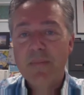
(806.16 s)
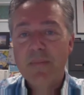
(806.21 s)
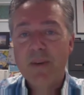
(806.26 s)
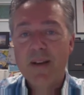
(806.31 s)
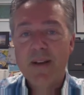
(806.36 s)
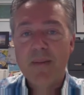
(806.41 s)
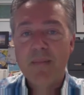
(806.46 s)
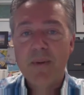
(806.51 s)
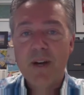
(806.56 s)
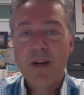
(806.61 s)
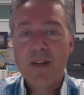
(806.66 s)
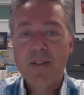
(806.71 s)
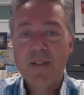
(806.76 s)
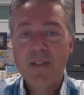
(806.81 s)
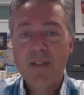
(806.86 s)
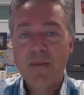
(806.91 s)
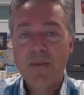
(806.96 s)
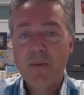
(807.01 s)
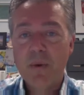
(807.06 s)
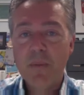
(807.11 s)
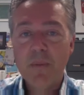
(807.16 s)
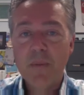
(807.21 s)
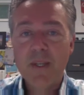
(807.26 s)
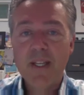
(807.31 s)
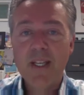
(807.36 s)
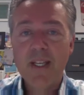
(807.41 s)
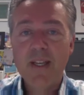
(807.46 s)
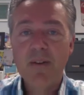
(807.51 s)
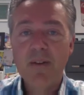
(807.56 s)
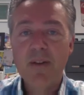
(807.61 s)
process of
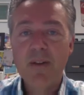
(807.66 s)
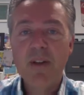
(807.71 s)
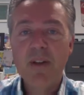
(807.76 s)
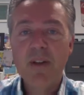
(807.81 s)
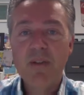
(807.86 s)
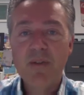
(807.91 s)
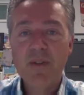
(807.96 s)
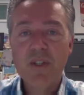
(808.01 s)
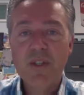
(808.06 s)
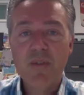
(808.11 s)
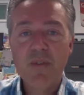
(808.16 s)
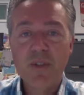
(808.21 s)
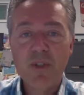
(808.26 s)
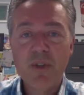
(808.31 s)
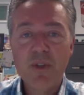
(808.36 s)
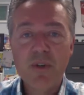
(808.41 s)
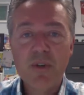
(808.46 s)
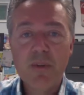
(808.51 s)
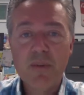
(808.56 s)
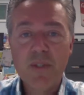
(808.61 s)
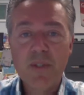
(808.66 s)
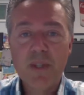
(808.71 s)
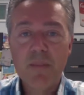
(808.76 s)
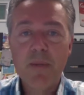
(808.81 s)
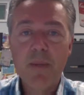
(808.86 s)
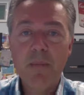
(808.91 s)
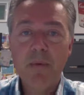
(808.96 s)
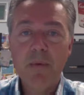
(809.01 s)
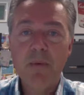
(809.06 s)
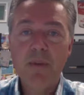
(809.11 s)
opening, or, there's different terms that
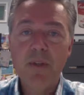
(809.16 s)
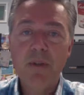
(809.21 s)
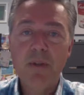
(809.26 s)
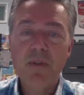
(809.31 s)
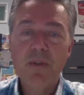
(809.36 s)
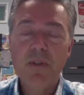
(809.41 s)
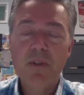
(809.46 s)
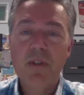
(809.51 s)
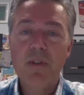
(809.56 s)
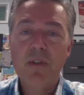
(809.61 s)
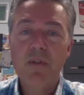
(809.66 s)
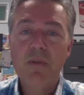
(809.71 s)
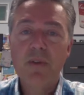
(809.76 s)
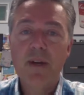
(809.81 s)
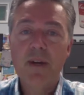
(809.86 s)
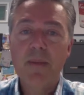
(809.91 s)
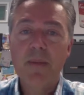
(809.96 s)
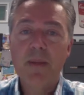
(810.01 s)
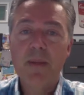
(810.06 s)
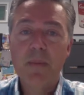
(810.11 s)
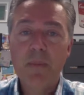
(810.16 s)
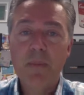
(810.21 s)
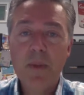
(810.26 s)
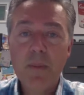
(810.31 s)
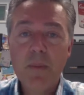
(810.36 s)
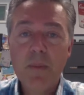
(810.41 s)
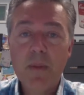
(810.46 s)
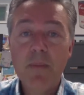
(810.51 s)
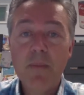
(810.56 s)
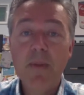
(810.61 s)
people will use to describe that. But
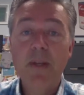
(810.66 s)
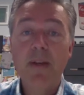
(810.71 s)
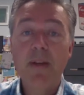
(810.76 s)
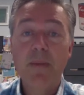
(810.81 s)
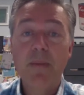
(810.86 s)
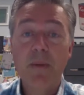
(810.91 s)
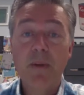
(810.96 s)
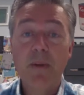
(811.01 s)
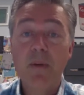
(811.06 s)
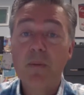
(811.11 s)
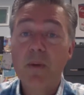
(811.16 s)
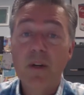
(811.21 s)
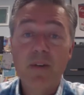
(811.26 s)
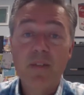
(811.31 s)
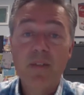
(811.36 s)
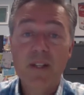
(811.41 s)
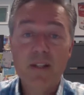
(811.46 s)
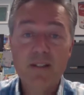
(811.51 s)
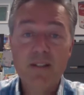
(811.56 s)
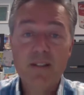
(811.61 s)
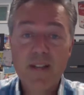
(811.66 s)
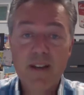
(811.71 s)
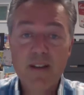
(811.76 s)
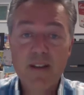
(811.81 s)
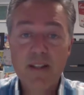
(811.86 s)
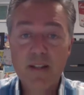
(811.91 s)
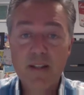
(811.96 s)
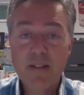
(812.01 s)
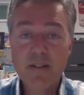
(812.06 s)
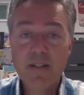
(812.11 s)
people are becoming aware of the
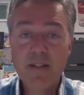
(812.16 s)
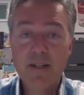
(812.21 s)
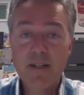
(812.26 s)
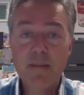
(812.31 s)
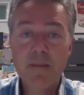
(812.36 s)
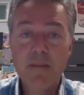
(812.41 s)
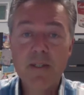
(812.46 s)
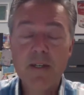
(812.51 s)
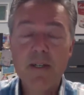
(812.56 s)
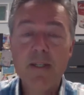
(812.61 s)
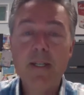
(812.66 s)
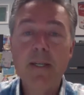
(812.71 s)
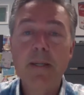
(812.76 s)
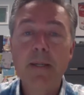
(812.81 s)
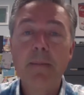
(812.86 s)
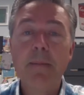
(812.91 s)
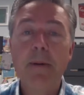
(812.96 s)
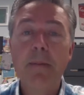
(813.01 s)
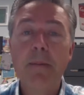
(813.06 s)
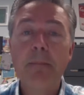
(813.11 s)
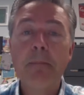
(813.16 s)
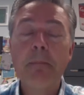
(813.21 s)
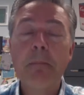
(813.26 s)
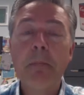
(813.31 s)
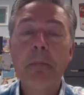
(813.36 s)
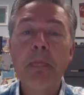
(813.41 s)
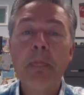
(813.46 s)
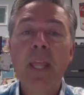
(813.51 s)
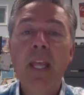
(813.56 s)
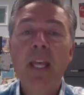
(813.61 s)
exact things that I'm talking about.
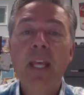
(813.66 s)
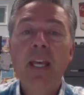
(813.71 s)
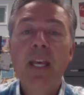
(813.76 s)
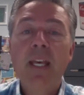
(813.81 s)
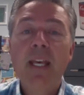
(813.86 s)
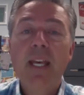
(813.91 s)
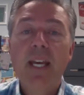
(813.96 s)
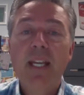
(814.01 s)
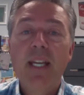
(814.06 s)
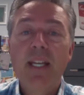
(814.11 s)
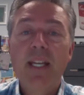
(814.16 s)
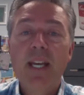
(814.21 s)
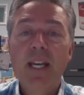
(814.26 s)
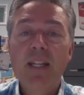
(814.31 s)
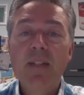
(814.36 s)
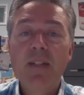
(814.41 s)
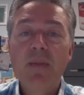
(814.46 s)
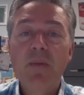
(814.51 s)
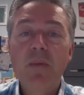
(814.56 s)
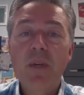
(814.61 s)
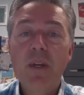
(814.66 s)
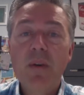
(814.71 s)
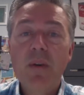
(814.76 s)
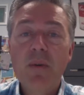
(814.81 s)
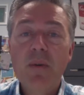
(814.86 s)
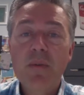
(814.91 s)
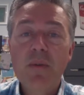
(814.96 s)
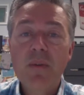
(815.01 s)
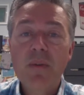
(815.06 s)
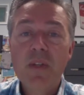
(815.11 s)
And as we
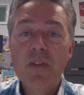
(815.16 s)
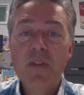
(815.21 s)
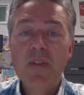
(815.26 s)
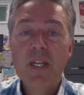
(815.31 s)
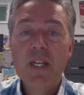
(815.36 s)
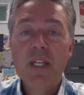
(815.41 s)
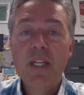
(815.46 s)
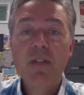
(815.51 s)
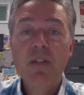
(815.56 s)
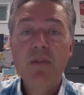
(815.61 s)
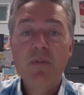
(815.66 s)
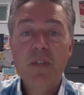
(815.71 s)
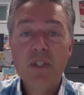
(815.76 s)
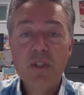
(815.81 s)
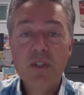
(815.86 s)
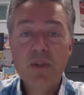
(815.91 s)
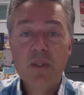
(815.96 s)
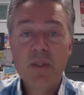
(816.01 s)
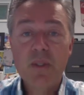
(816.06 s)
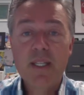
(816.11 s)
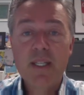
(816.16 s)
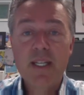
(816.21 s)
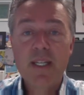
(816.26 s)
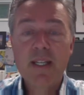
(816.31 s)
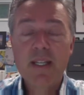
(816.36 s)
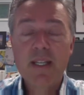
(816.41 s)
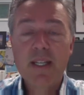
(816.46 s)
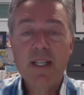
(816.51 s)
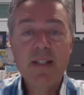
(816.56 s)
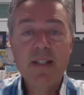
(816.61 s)
go through this
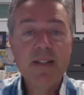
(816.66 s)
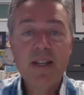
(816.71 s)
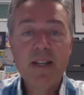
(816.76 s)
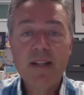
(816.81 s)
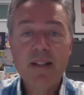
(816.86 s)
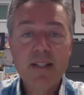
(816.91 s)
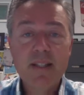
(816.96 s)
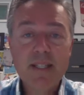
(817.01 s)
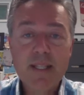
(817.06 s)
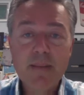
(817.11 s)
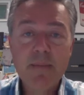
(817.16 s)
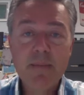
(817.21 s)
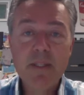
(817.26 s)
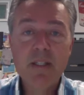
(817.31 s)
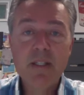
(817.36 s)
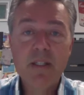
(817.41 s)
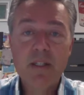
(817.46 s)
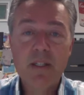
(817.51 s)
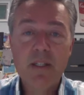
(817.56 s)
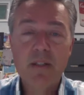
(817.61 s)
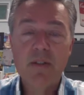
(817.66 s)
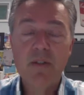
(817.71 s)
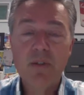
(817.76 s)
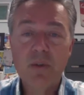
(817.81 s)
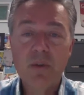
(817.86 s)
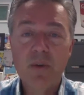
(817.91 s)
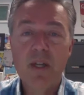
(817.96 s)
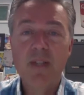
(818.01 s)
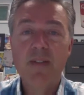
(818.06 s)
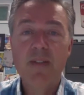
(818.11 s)
individually, it's not limited
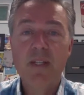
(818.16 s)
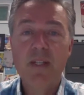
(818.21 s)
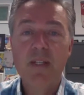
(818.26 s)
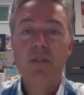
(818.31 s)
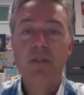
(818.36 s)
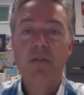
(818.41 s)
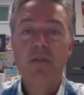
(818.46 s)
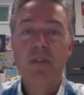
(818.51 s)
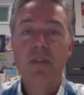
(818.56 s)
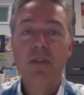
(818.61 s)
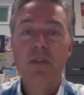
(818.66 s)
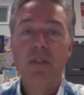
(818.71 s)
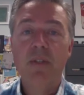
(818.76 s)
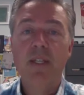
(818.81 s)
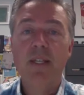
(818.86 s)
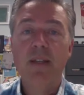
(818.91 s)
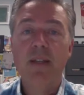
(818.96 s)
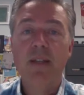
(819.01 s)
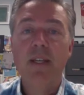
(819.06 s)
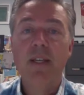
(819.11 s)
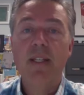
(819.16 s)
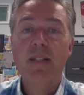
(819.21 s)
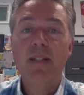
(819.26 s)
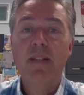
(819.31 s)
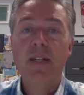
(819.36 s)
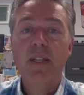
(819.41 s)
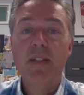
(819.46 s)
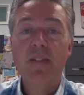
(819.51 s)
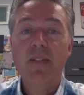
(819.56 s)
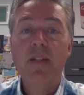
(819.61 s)
to us individually.
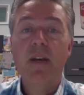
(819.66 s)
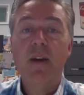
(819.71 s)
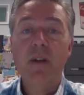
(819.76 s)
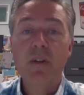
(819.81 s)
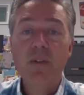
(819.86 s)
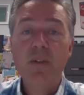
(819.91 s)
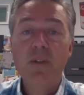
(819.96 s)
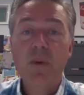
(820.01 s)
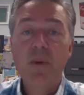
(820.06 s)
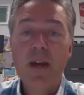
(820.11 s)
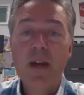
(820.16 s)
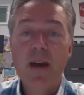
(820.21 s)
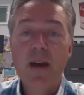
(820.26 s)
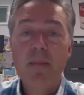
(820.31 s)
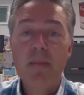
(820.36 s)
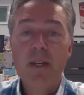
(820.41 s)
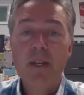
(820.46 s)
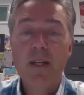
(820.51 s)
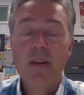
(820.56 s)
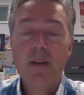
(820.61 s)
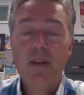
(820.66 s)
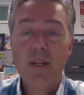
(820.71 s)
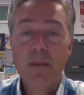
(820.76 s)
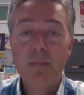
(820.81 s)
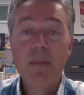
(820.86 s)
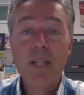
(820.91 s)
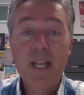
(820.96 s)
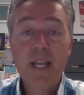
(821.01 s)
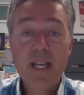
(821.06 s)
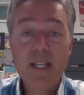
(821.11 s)
It's also happening on a
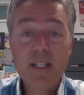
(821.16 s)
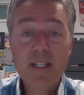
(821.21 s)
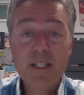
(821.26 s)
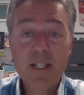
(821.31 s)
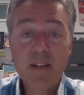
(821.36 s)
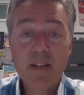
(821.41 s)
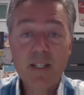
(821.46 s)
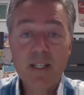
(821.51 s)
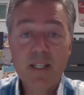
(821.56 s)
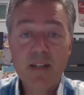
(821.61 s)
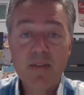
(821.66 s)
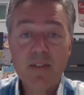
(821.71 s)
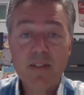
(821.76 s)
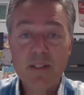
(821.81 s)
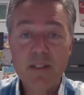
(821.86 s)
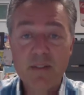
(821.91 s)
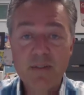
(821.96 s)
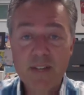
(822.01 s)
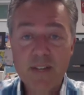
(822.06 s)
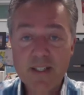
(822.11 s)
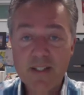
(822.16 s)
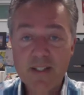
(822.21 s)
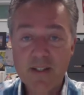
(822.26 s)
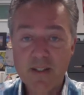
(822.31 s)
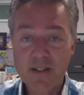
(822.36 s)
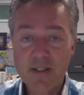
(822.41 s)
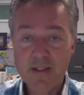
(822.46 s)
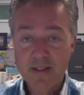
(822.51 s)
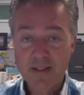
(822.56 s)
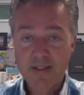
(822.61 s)
planetary level. In fact,
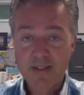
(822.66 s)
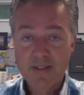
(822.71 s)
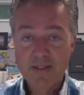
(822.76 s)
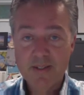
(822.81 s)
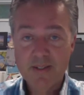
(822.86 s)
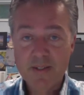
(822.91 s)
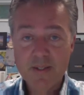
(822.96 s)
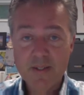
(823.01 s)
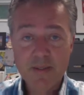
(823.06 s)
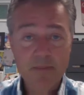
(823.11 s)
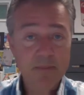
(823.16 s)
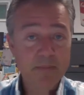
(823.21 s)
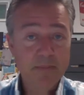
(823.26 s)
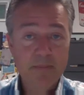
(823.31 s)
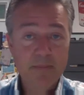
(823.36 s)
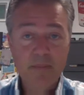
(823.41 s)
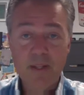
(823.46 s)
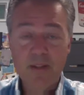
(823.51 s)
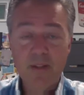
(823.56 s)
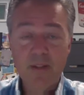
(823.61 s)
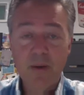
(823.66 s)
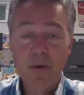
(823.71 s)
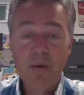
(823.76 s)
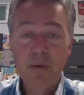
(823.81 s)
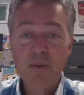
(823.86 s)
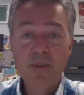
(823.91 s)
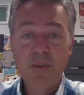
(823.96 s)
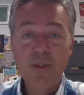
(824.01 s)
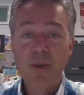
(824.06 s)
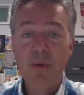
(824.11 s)
on a system, on the
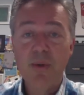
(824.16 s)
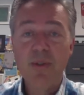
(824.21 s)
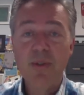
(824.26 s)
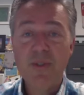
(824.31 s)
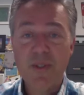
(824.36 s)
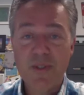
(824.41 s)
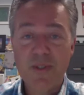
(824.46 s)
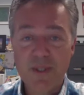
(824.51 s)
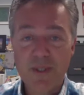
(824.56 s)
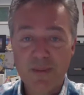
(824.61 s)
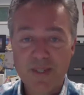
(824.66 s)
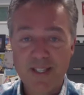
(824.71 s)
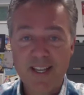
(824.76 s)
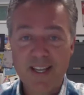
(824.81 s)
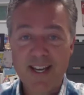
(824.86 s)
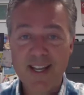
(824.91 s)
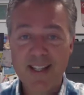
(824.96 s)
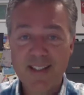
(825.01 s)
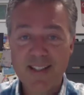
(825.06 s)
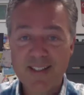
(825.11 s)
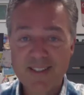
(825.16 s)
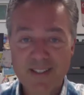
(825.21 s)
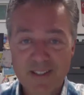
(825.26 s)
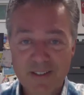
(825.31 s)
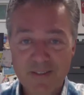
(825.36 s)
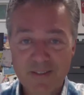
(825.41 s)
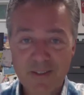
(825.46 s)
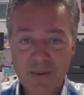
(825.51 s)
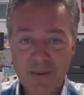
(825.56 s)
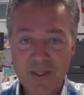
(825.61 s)
whole solar system and
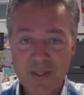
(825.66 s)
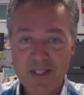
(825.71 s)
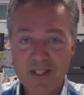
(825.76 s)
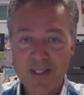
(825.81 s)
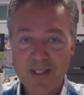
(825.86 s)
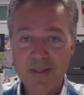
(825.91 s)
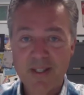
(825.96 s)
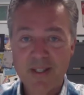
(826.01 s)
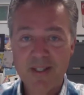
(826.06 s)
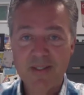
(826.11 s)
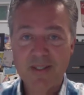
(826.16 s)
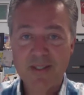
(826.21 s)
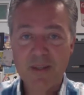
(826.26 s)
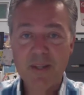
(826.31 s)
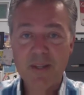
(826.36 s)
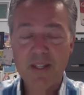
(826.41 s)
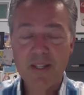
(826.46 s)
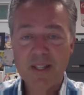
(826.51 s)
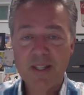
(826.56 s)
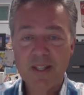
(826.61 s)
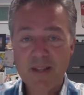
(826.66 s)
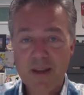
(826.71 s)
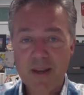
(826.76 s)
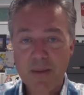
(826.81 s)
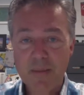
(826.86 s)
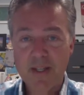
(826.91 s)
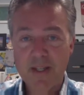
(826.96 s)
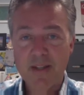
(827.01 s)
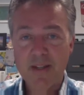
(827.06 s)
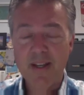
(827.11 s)
galaxy, if you will. It's something that's
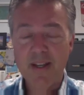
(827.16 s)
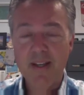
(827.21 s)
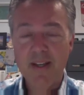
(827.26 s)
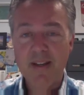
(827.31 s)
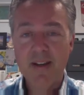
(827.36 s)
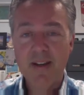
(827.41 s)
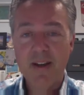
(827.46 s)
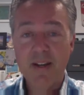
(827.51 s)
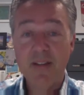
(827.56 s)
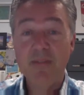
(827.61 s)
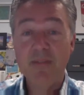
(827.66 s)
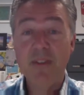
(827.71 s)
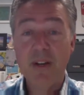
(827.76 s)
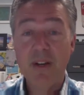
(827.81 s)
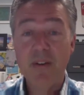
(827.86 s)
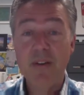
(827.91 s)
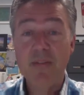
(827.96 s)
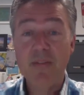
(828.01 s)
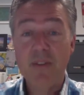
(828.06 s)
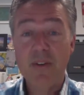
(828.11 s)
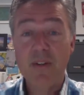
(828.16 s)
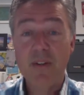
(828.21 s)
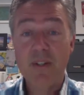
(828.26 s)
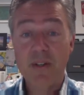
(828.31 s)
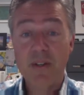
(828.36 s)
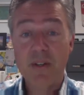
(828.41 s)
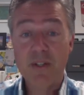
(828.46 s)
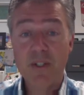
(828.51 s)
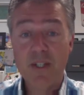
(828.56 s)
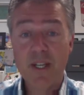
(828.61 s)
happening on a very, very
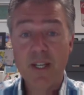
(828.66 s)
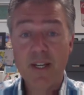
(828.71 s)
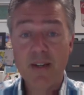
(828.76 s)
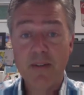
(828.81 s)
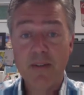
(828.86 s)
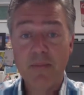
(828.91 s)
large scale.